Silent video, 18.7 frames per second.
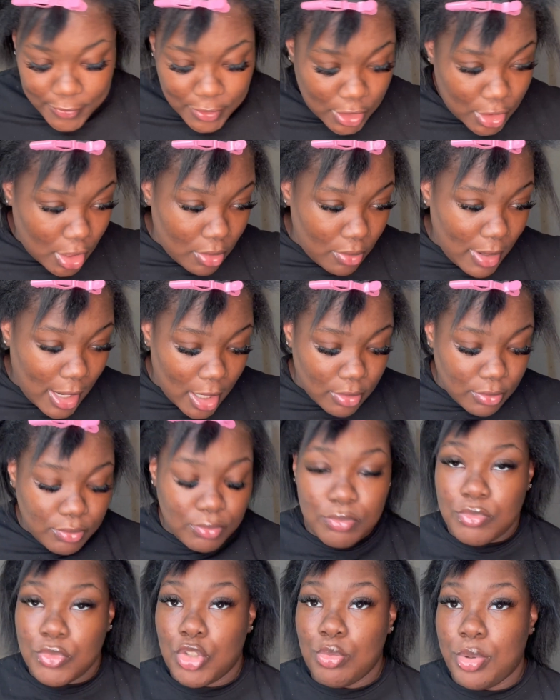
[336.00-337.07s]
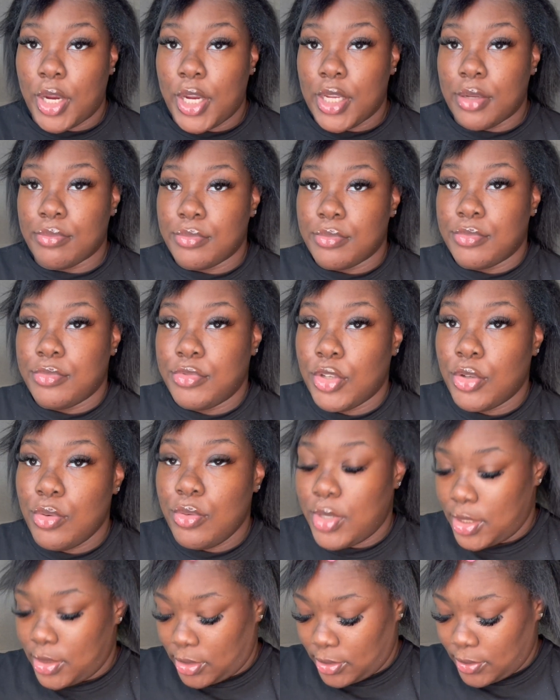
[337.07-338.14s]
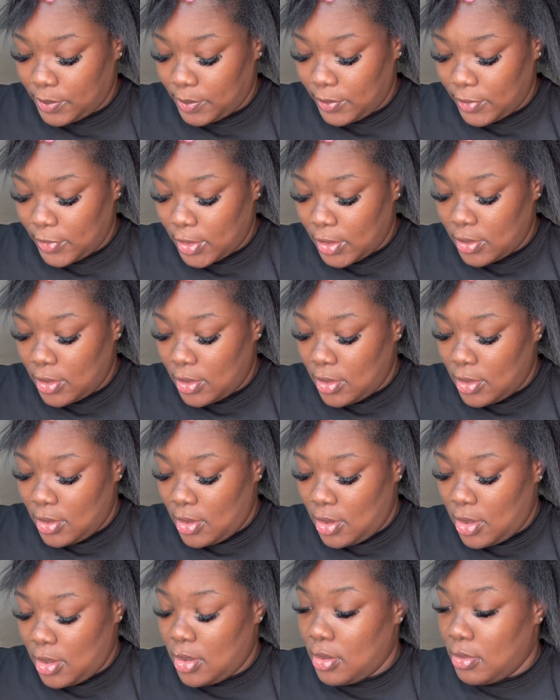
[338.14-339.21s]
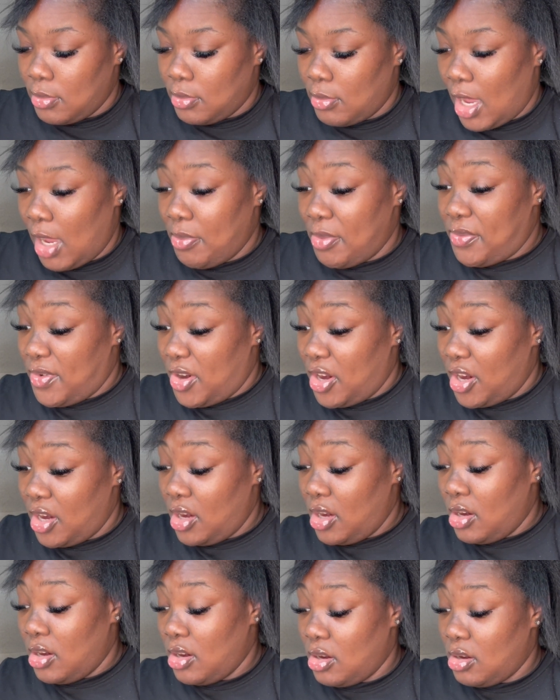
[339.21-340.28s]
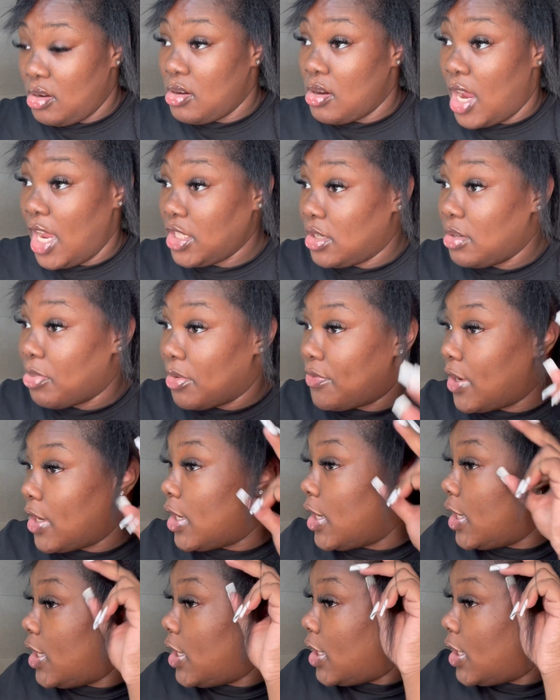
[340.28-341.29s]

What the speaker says: to know how to braid to do this. I actually prefer it